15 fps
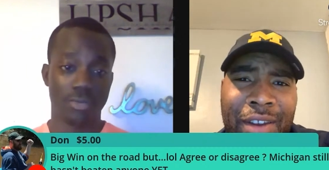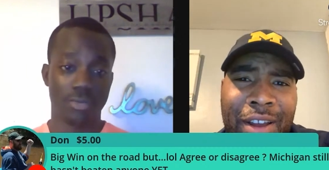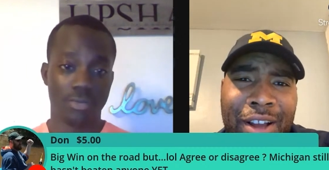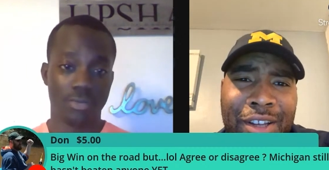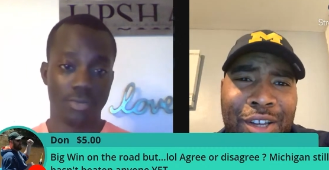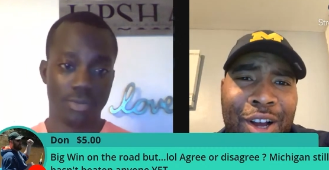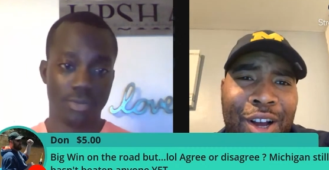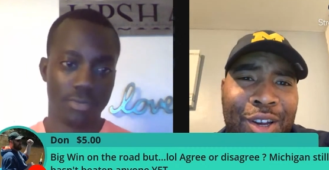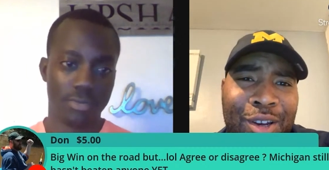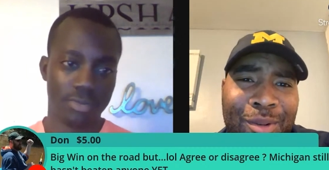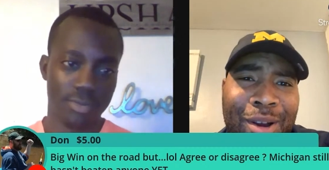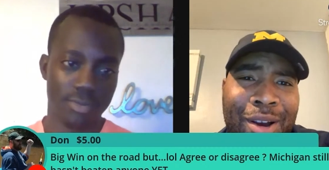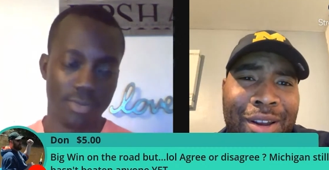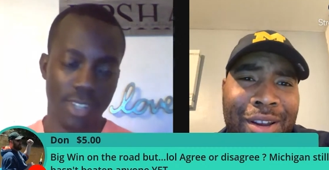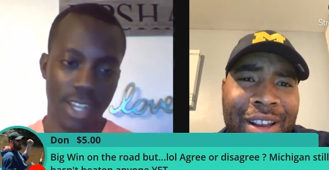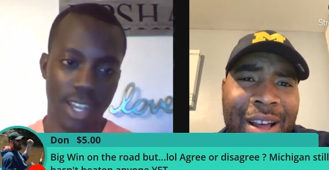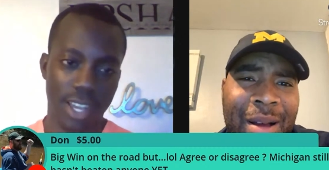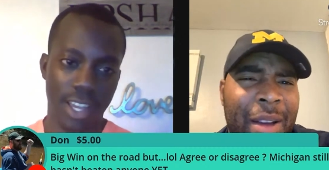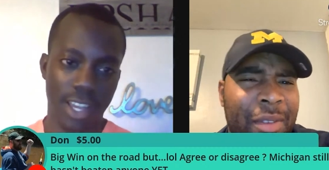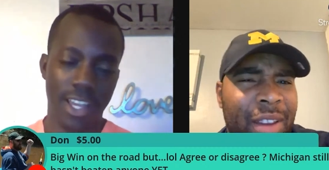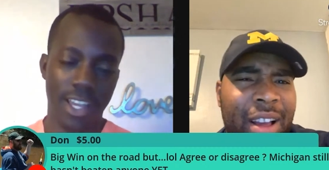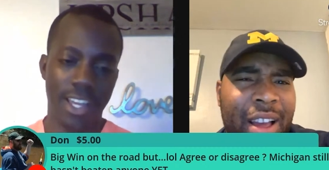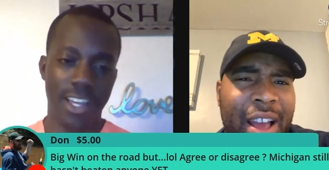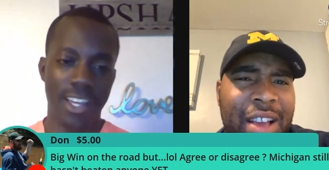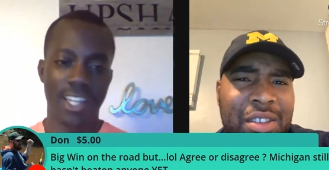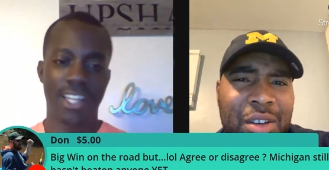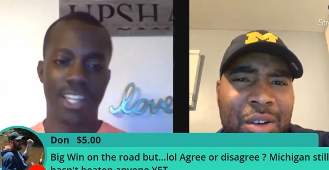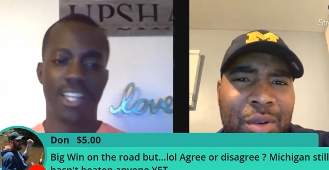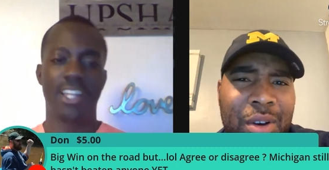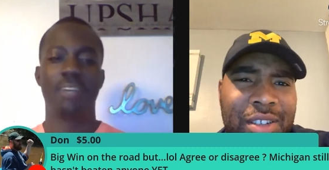Speaker 1: I feel like I talked around it a lot. I
Speaker 2: like
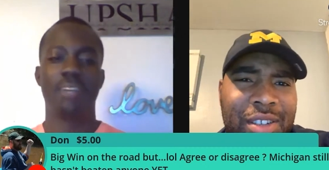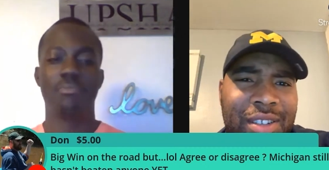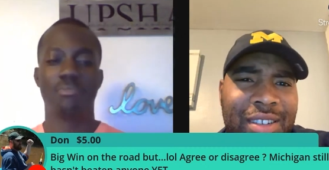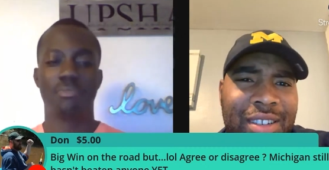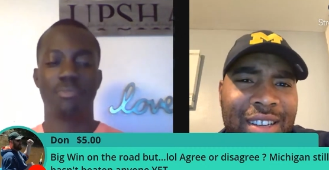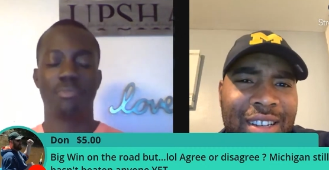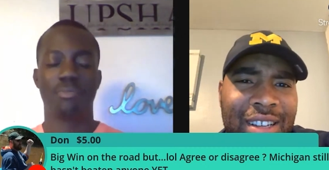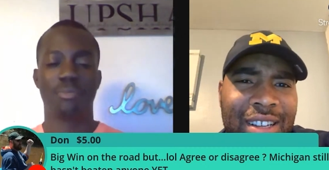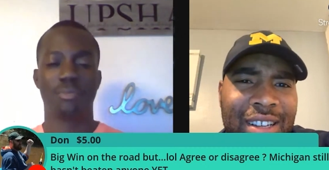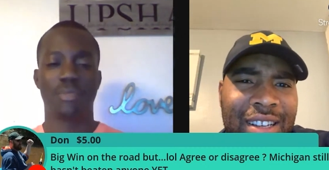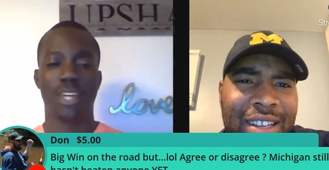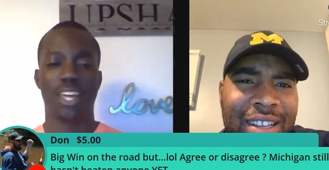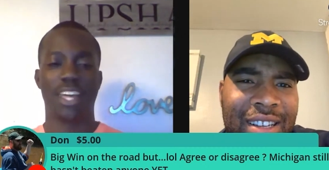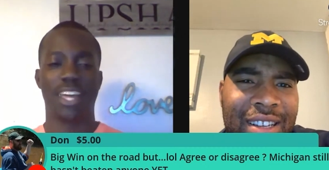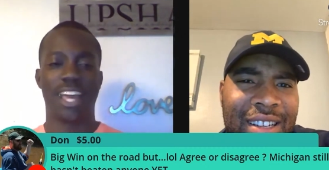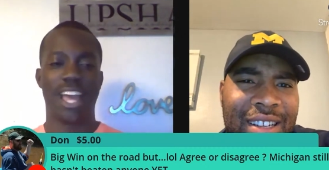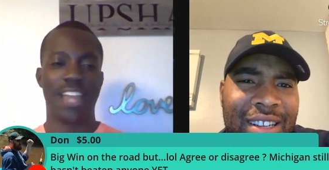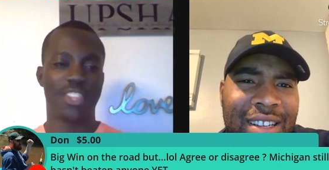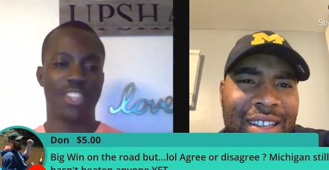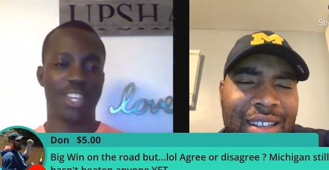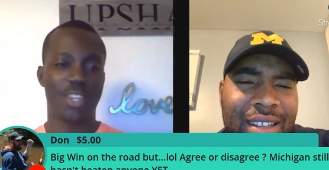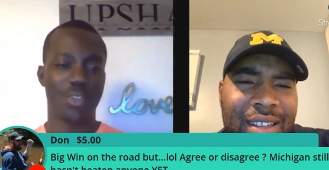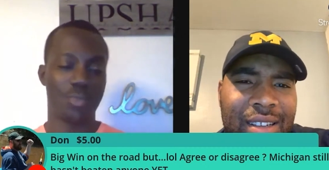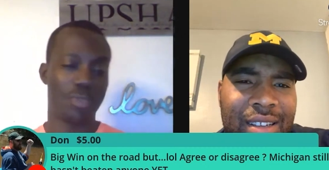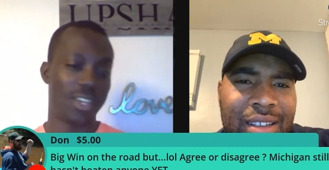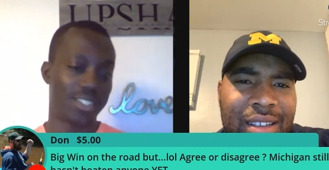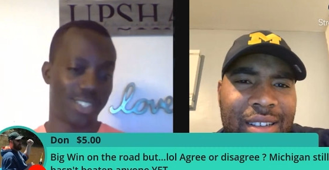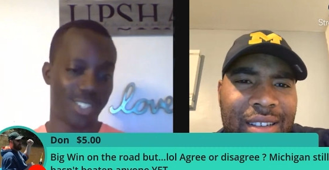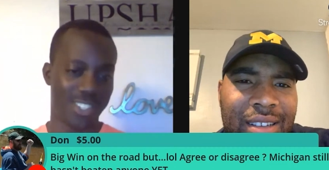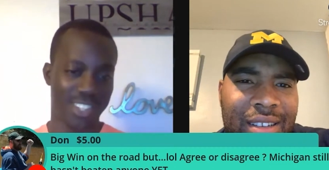um, I, I think you
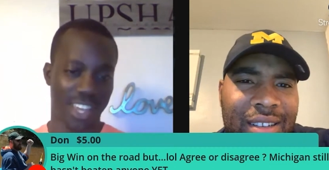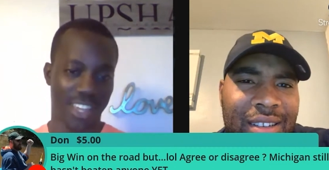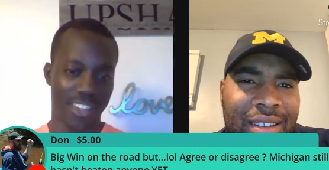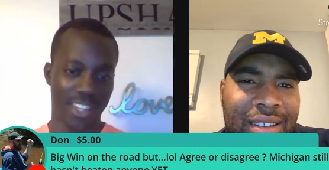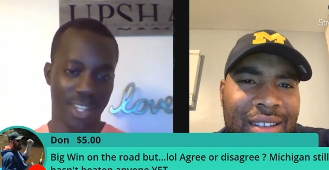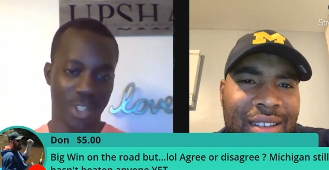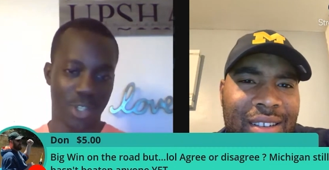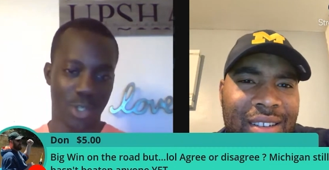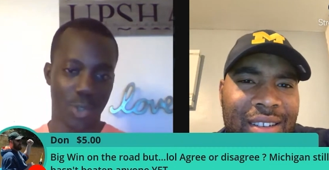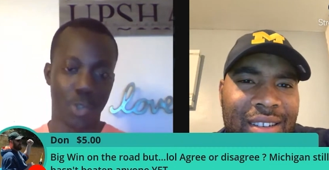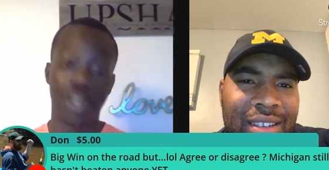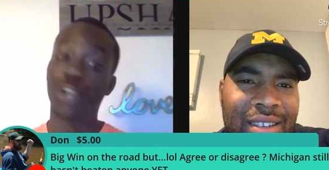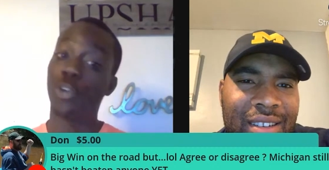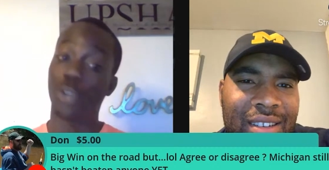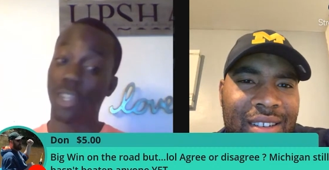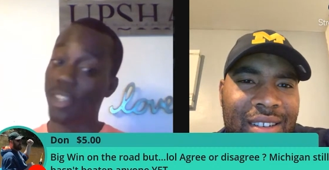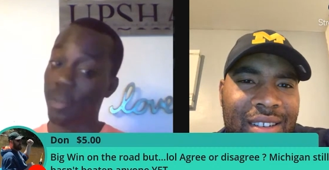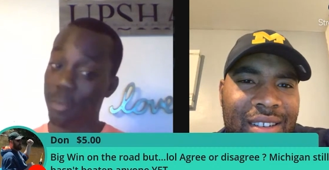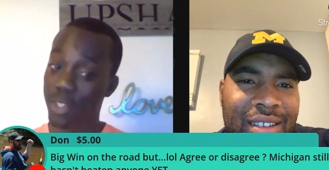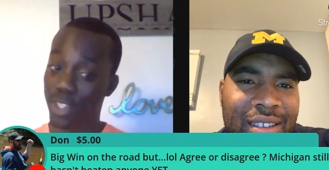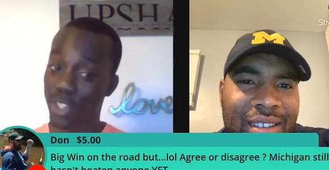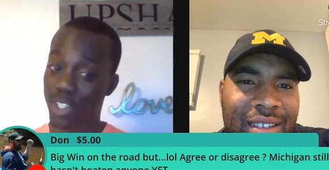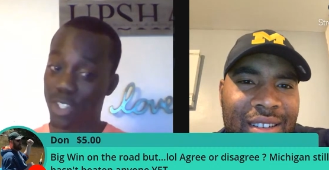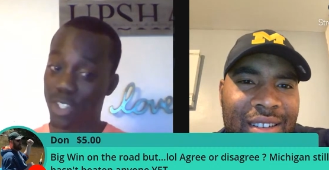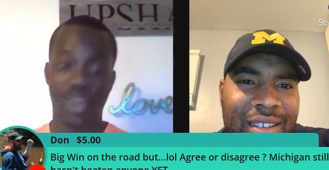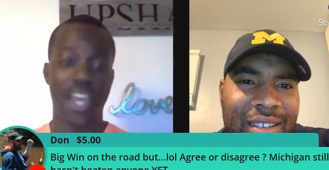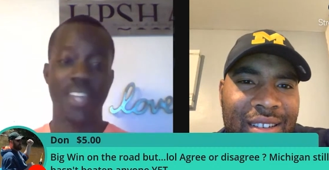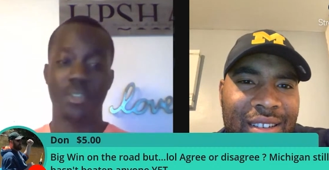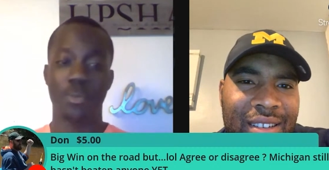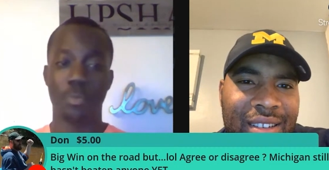basically said that you agree that Michigan still
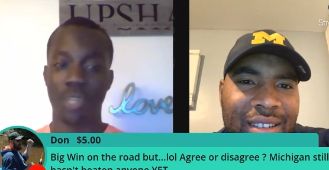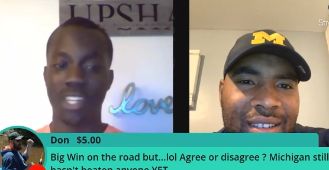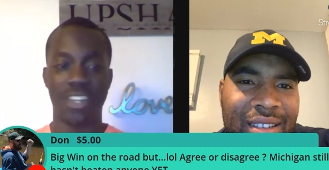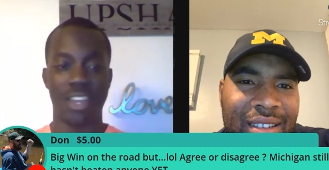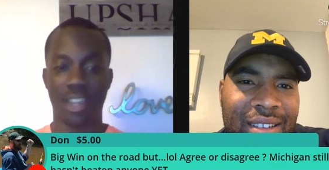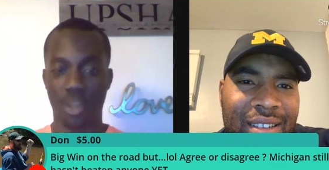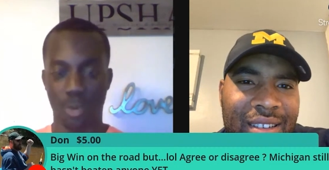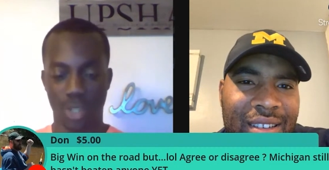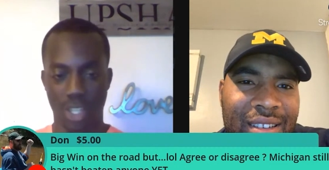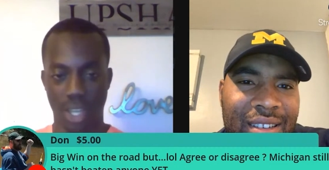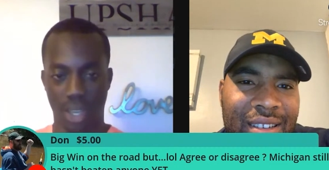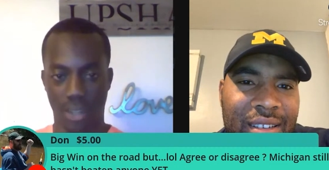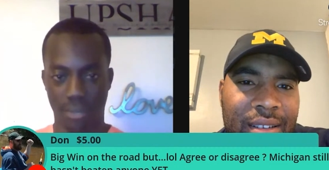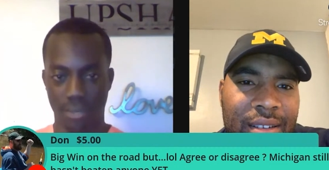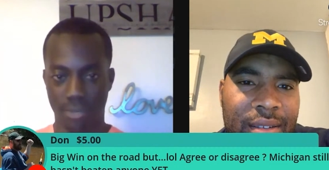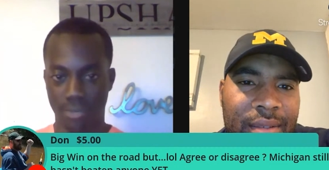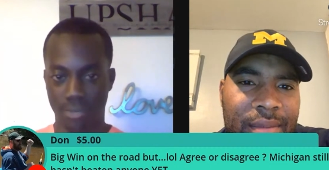hasn't beaten anyone yet.